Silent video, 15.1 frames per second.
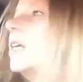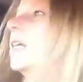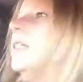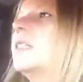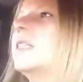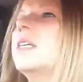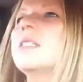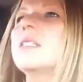
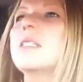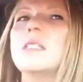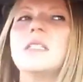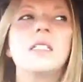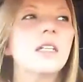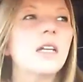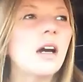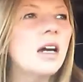is these
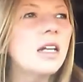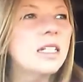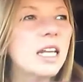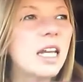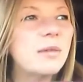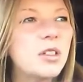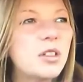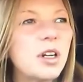
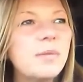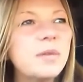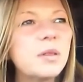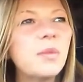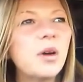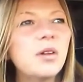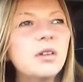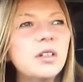goddamn trapped
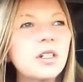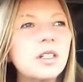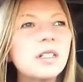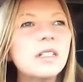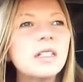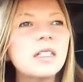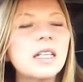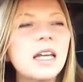
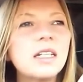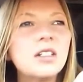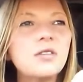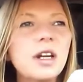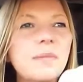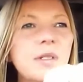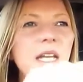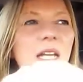emotions and
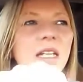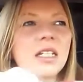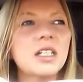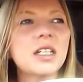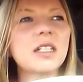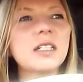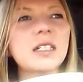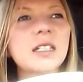trapped
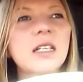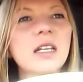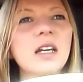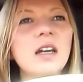energies